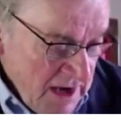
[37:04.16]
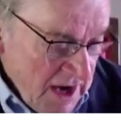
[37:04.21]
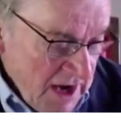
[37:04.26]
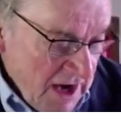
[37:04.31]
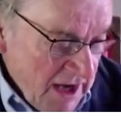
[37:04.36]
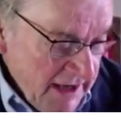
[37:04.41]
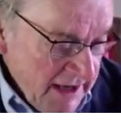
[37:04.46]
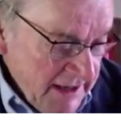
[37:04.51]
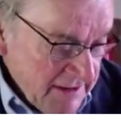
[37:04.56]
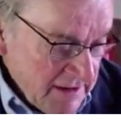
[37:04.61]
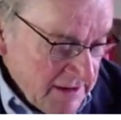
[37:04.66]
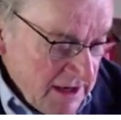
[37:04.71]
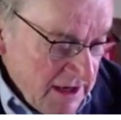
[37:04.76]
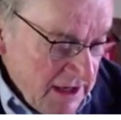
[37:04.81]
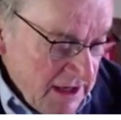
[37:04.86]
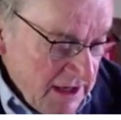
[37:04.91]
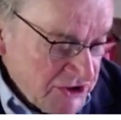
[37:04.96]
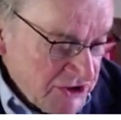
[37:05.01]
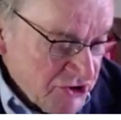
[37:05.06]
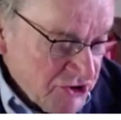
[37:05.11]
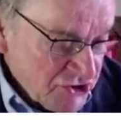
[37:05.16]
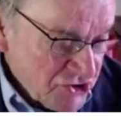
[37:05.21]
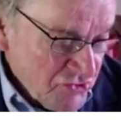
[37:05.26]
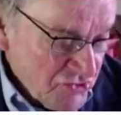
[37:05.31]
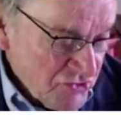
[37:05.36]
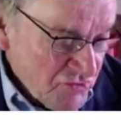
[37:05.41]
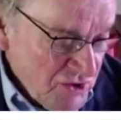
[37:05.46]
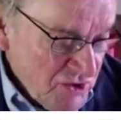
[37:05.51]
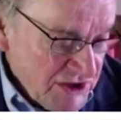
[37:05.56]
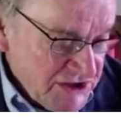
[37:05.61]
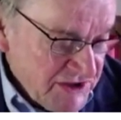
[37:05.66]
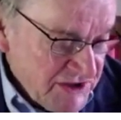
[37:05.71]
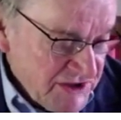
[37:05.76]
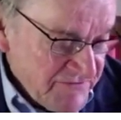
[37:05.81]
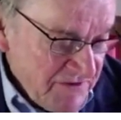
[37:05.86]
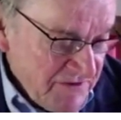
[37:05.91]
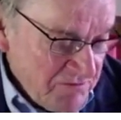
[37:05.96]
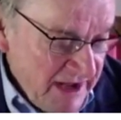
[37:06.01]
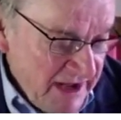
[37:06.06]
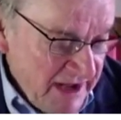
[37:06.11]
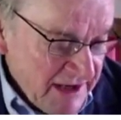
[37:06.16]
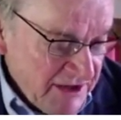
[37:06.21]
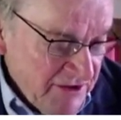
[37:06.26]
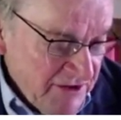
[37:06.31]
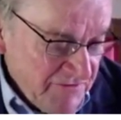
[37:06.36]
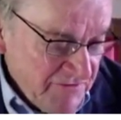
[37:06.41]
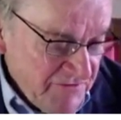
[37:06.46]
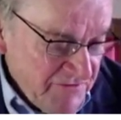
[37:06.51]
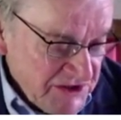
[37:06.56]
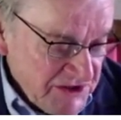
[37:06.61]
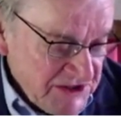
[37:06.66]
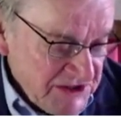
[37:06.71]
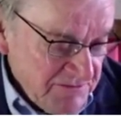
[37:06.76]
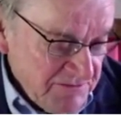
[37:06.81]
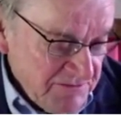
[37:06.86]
I took the words of a Black university